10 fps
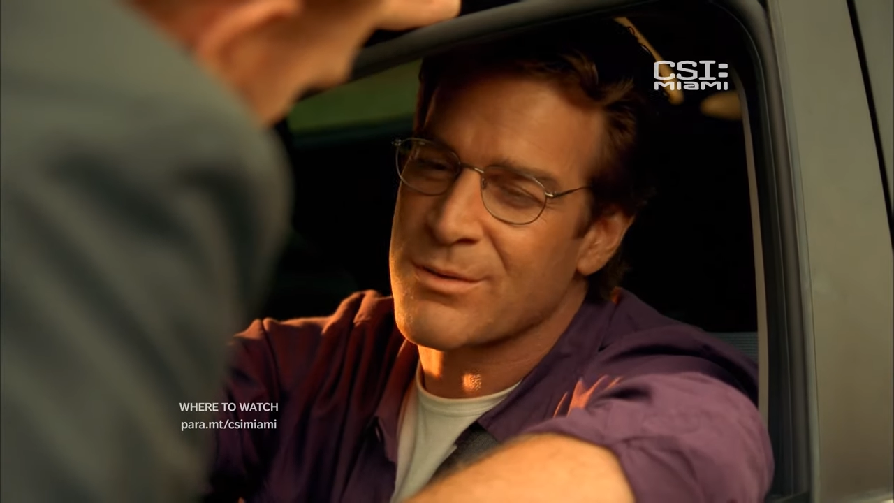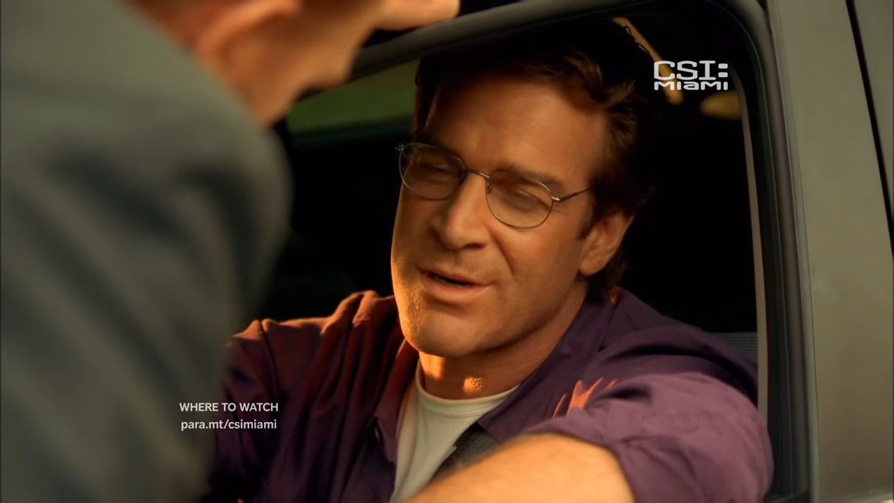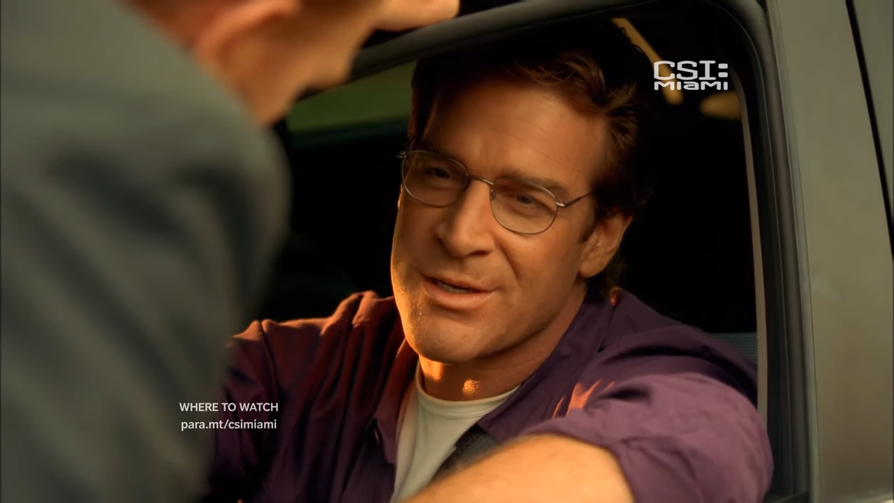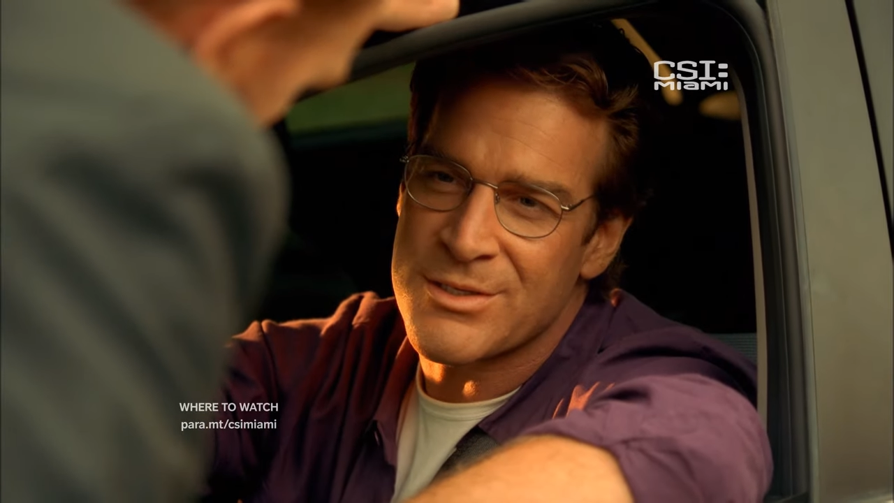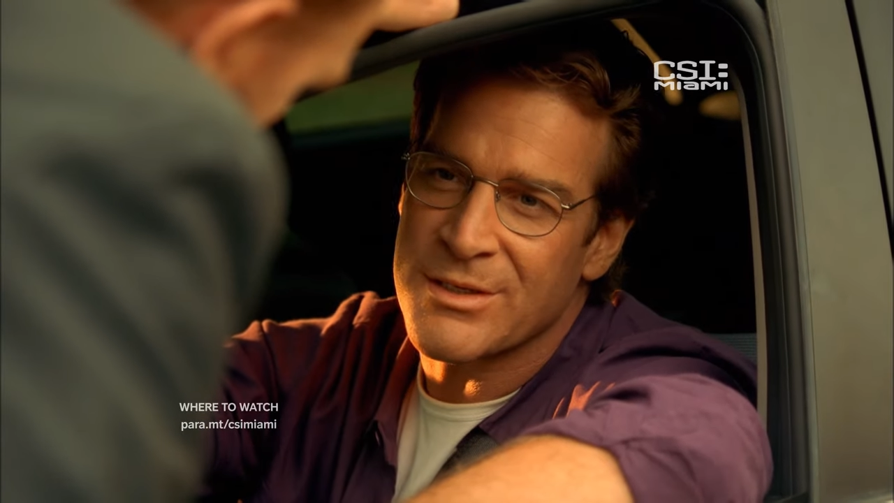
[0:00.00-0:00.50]

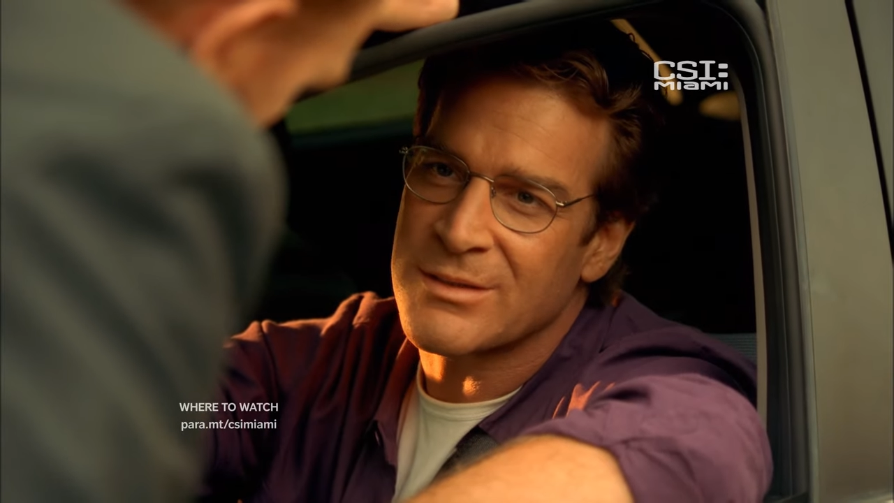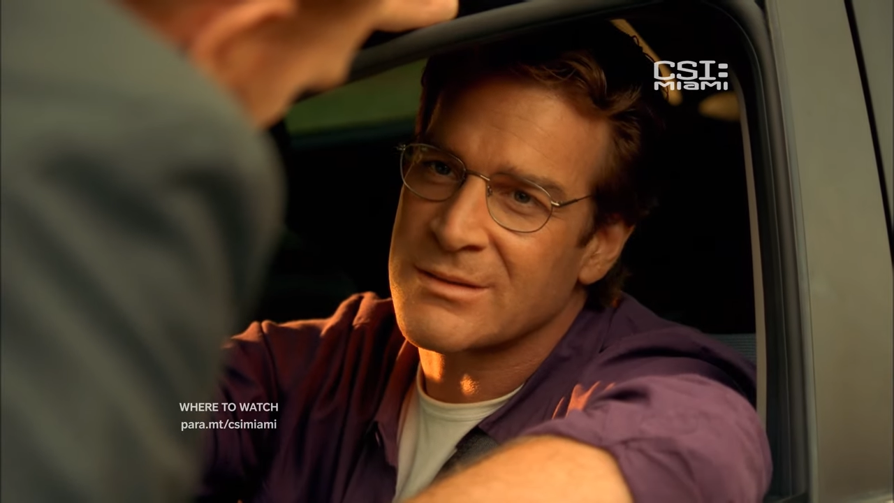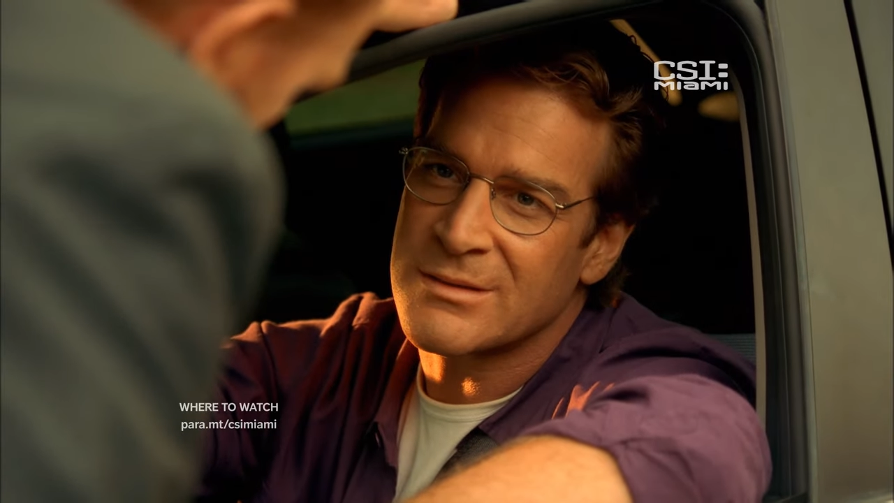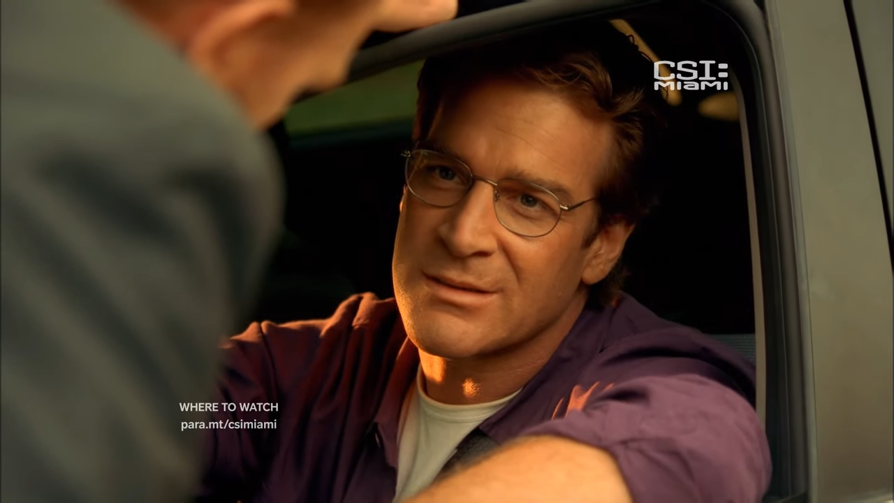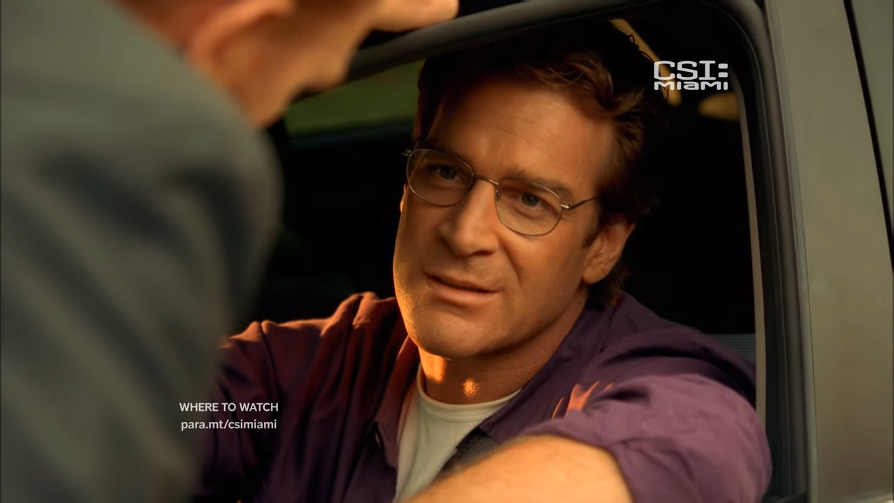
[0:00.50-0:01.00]
Horatio.
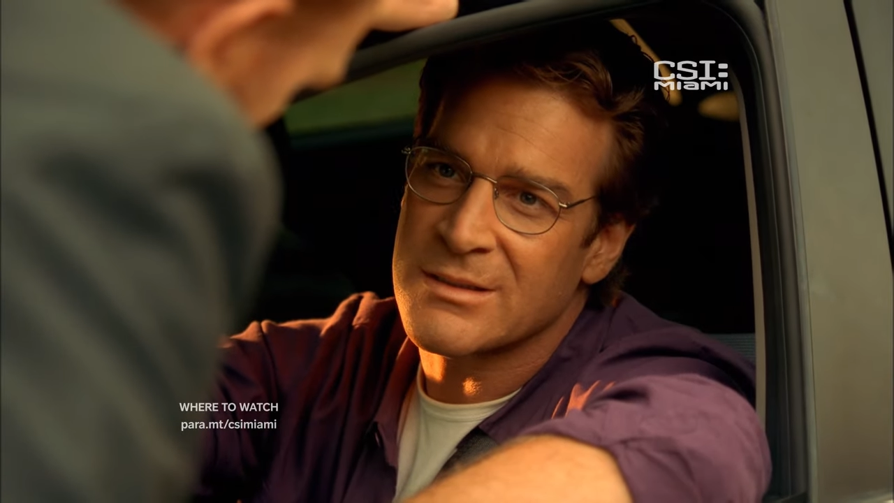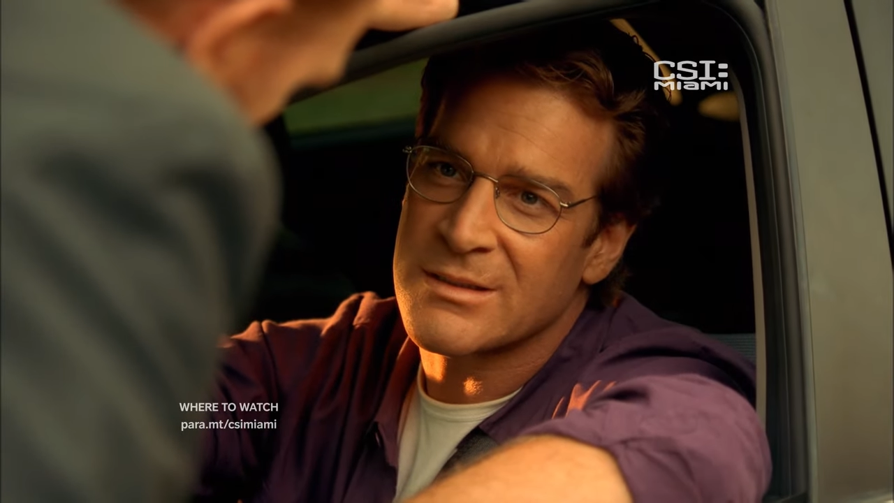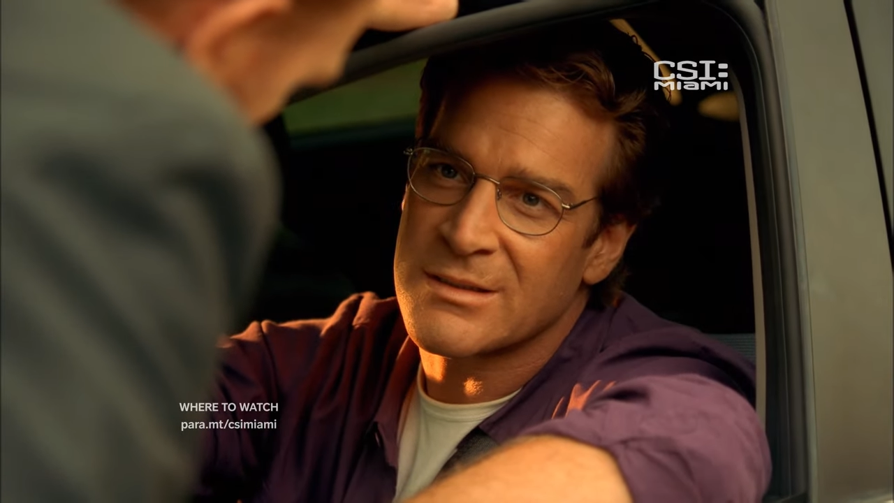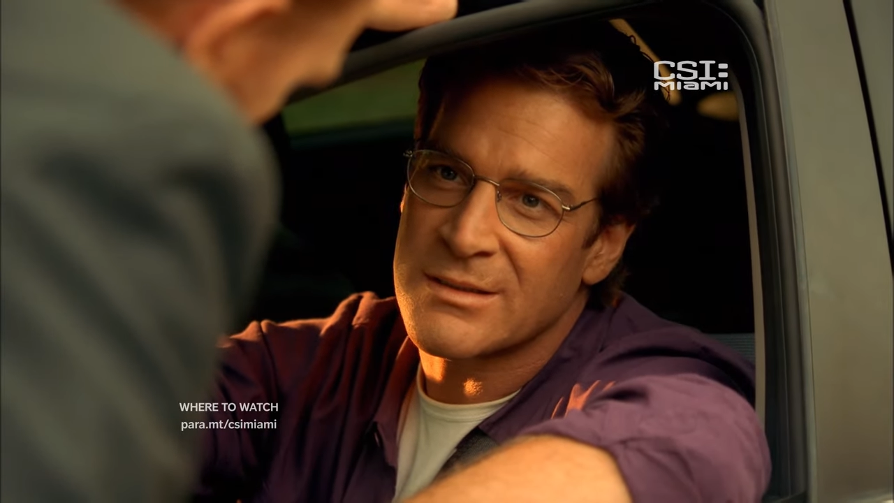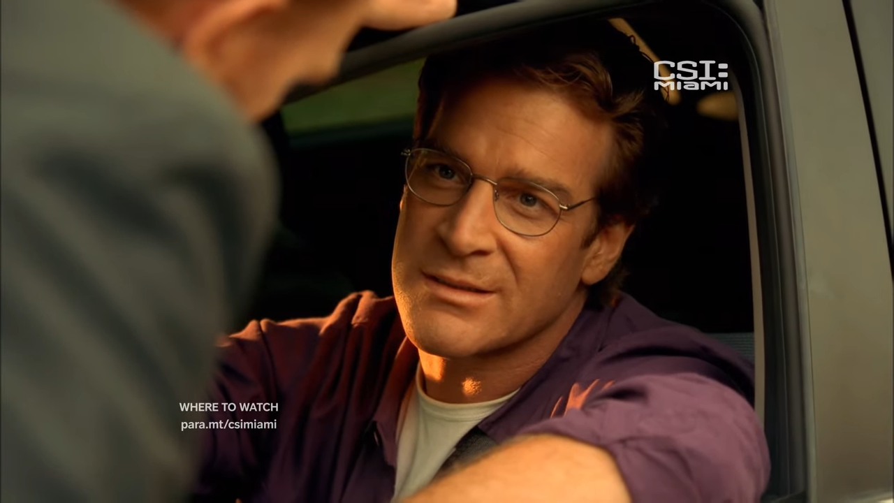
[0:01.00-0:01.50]
Yes, we
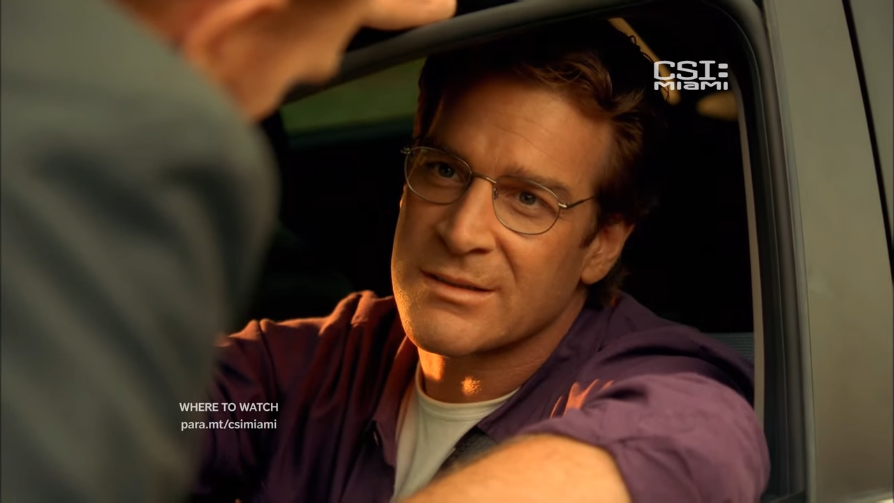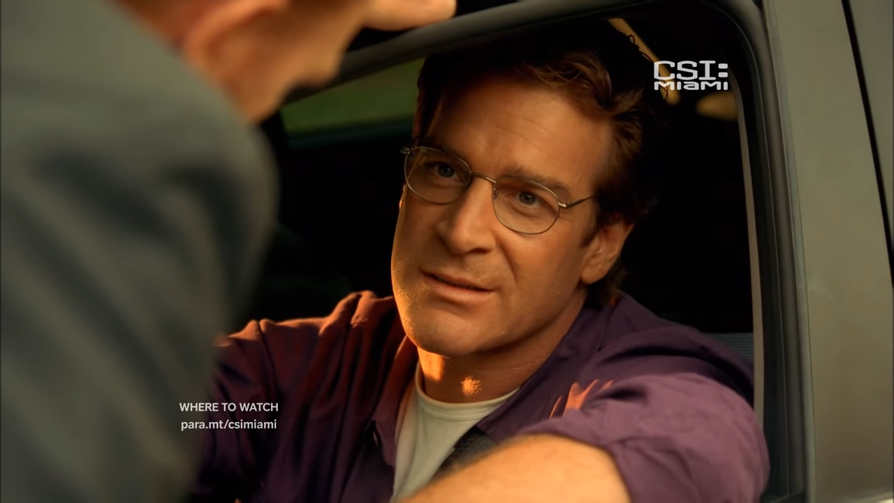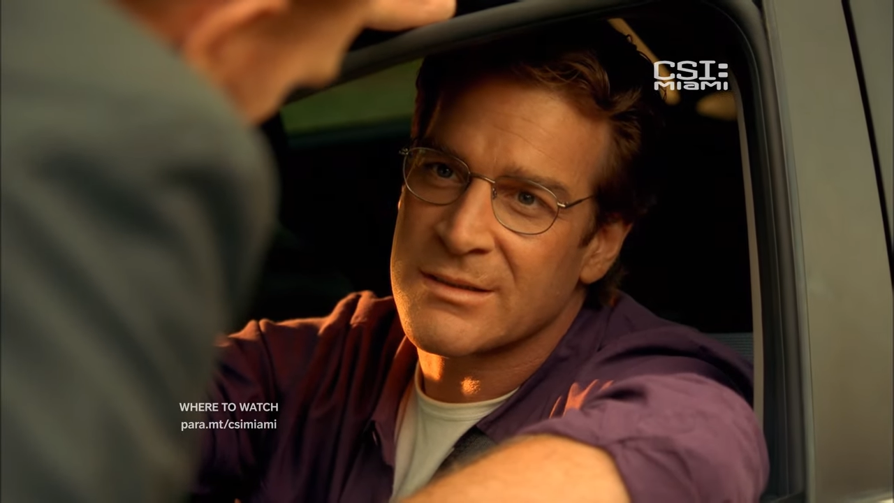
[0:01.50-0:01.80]
have.